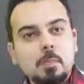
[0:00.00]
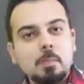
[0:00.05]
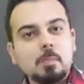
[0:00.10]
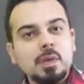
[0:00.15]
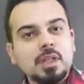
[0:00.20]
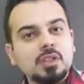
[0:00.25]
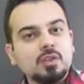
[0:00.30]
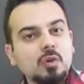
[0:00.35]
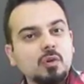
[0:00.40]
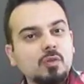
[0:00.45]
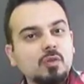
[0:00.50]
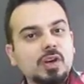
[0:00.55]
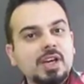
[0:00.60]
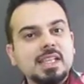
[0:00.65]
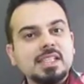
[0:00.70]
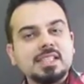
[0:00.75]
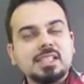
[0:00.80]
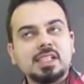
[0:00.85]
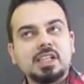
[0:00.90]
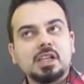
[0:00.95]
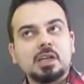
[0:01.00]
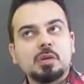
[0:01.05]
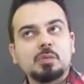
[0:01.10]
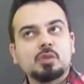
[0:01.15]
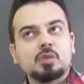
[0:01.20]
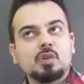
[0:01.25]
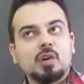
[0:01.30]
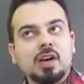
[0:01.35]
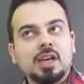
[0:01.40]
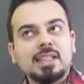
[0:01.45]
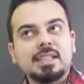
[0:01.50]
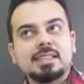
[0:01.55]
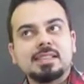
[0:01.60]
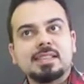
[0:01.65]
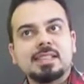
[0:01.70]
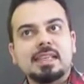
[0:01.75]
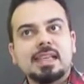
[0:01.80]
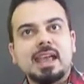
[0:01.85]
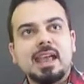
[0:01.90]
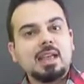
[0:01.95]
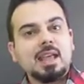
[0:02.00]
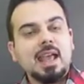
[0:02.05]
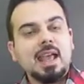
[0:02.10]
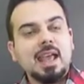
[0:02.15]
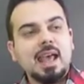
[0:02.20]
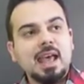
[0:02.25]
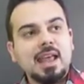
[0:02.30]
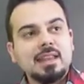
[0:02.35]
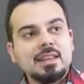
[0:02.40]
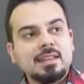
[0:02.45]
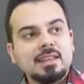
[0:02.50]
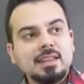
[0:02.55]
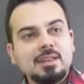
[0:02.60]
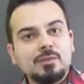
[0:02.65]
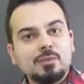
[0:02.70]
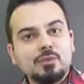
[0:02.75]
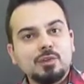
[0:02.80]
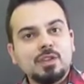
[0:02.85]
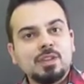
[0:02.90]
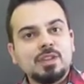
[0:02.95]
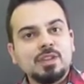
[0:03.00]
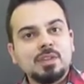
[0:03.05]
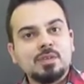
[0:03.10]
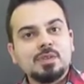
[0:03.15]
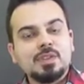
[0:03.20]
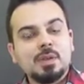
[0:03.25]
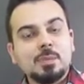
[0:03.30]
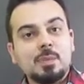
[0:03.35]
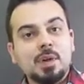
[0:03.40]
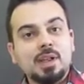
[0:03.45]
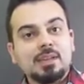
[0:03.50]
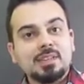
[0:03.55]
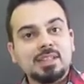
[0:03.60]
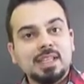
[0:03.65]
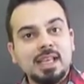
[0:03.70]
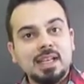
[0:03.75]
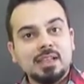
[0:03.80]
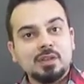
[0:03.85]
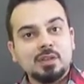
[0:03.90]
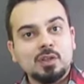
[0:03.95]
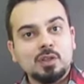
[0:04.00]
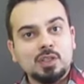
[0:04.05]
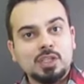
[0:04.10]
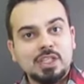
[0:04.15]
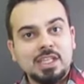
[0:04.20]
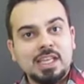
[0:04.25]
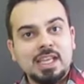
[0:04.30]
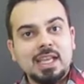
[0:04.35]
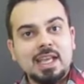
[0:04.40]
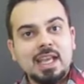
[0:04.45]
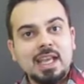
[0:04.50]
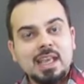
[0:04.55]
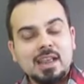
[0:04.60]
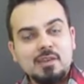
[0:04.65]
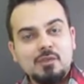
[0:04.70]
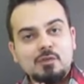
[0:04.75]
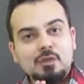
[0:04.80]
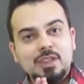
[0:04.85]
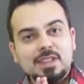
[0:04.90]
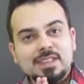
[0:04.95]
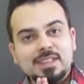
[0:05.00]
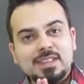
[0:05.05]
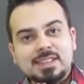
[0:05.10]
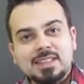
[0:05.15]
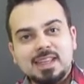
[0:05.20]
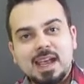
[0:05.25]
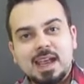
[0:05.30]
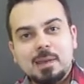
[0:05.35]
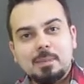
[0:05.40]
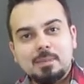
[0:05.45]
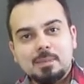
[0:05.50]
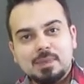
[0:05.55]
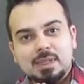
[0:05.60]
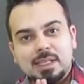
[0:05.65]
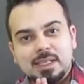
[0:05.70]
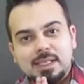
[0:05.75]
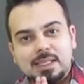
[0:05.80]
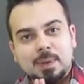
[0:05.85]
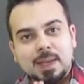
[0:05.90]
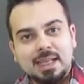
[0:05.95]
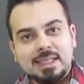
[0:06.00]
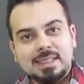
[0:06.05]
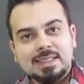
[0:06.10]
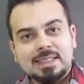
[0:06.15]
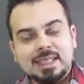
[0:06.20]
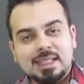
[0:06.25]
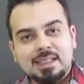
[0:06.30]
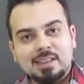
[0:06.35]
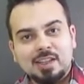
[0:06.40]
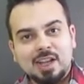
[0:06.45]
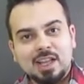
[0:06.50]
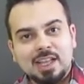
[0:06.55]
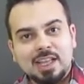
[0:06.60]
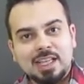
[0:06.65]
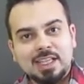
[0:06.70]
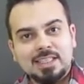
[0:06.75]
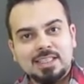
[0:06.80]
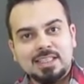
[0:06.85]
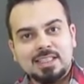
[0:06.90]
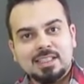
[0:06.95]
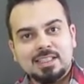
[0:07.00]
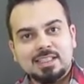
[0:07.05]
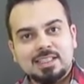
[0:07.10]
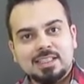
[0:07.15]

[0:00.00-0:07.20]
metaverse, cryptocurrency, and different news about technology with the same basic knowledge,